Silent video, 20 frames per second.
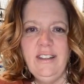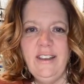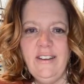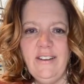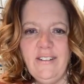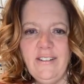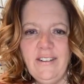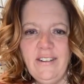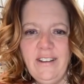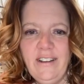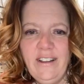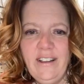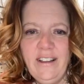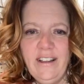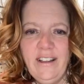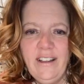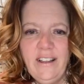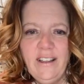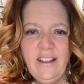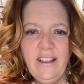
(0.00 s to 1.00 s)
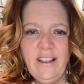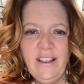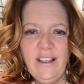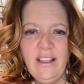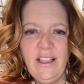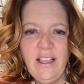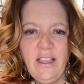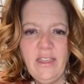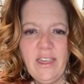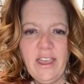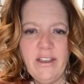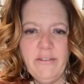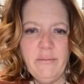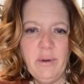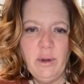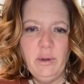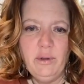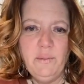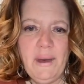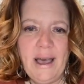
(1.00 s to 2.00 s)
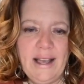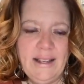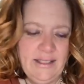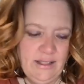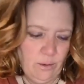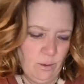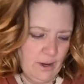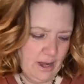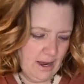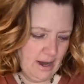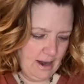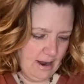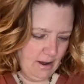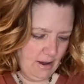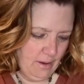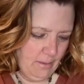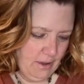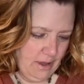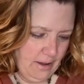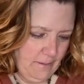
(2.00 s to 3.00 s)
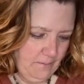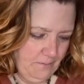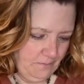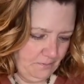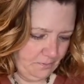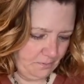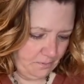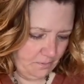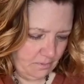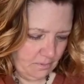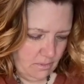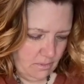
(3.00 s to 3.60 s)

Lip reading: So, they have both passed away now, but